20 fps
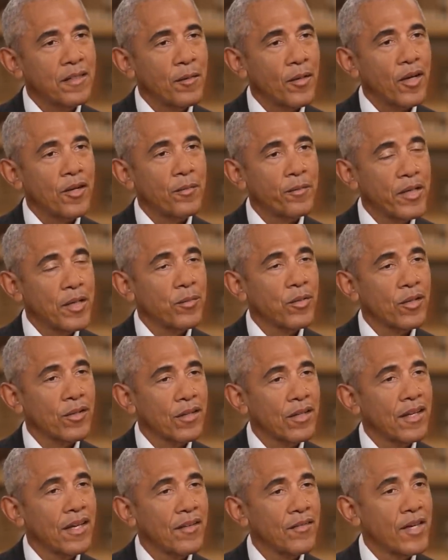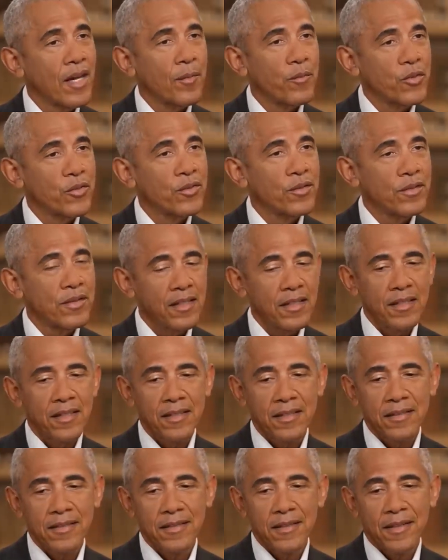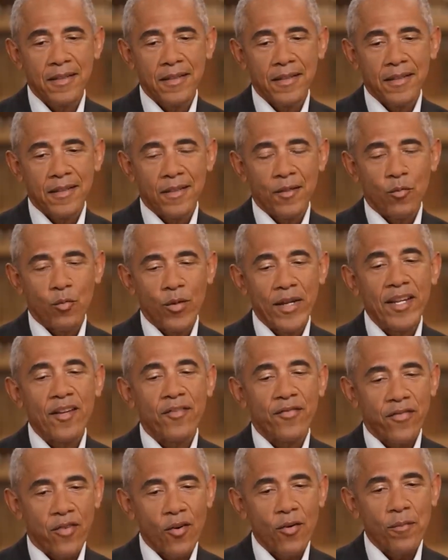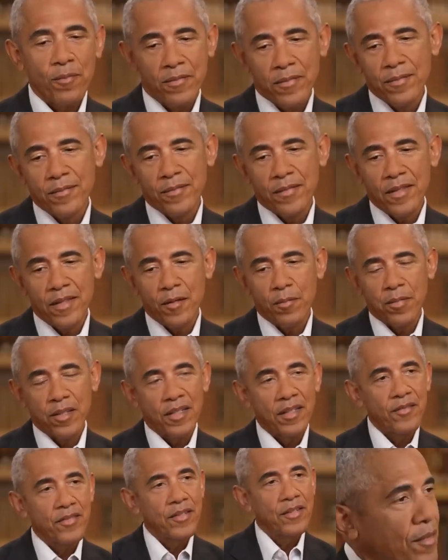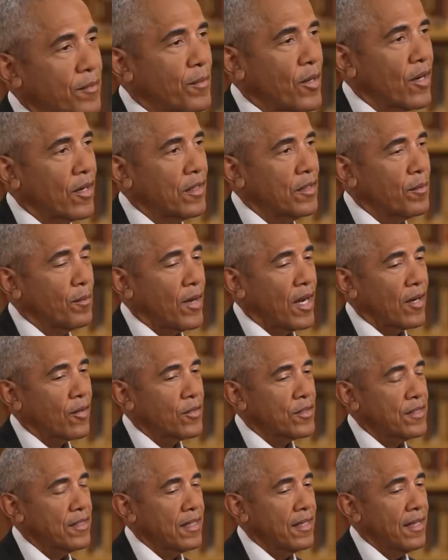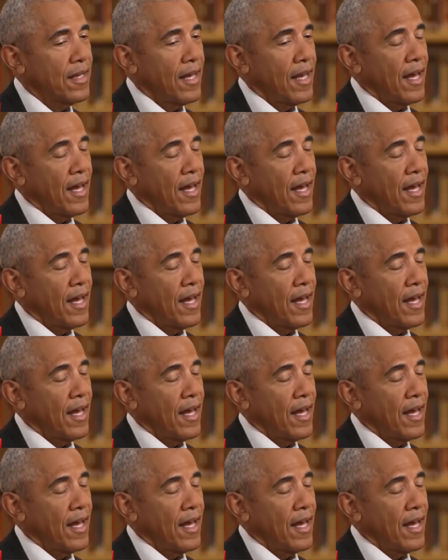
the American people are going to have the opportunity to reaffirm their belief in American democracy.